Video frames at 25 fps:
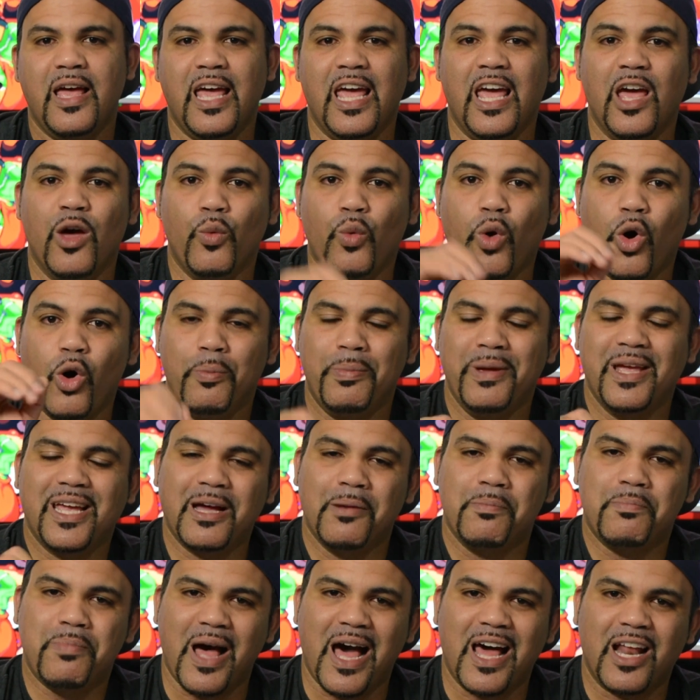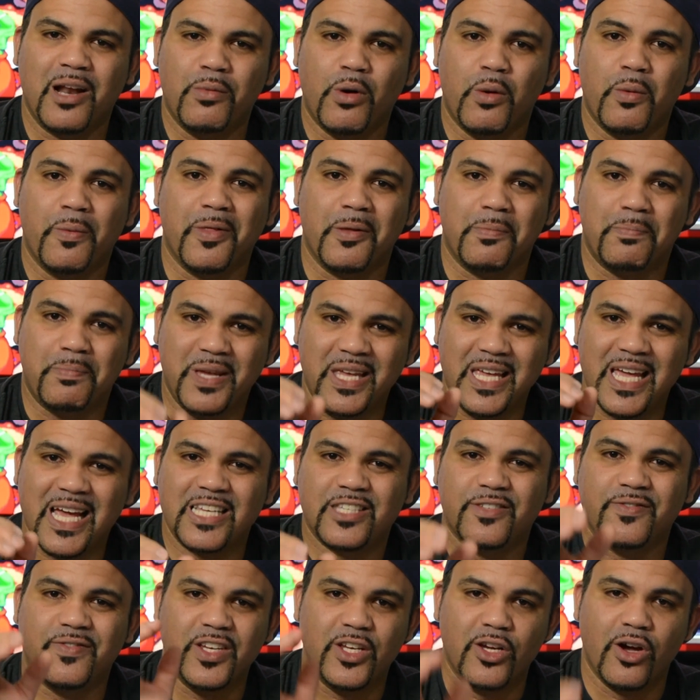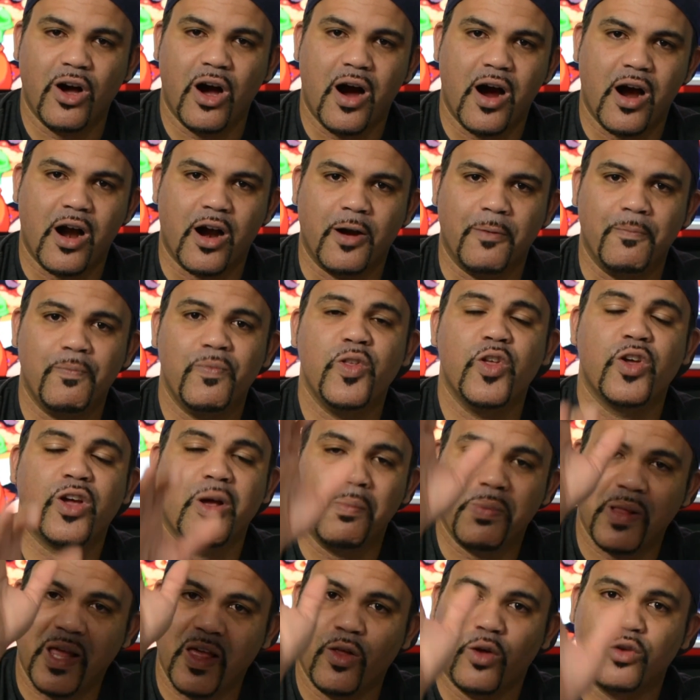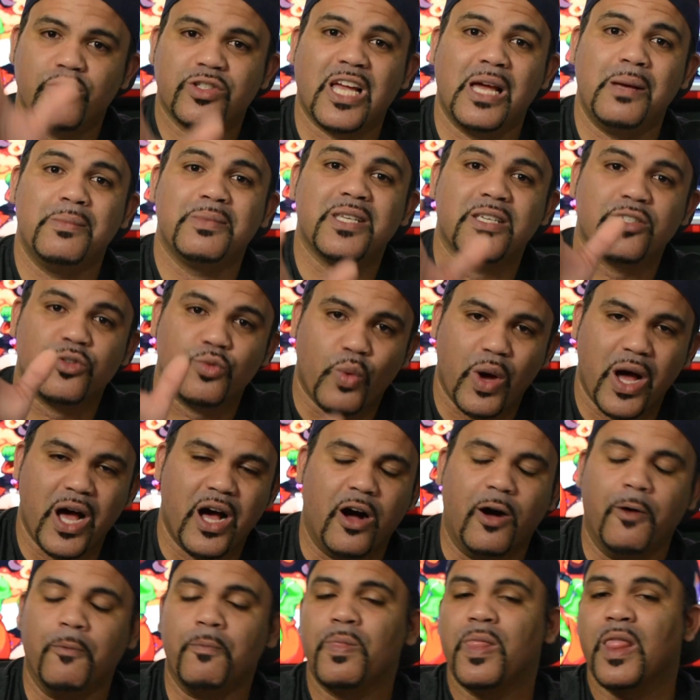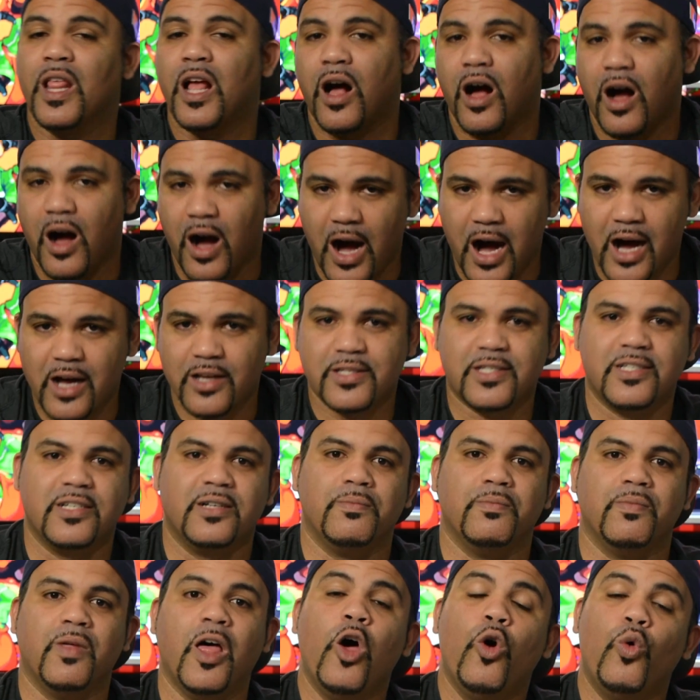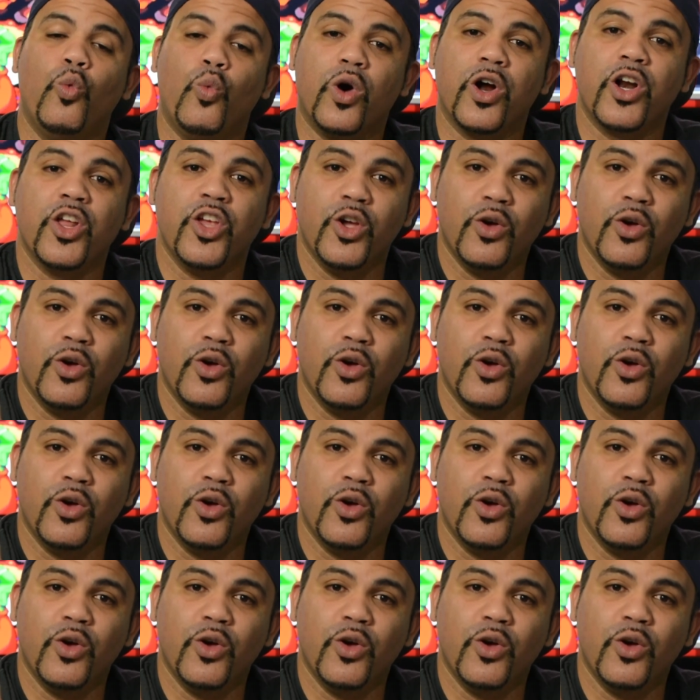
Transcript: It will be compatible with the PSVR. You can play those games as well. Awesome. What do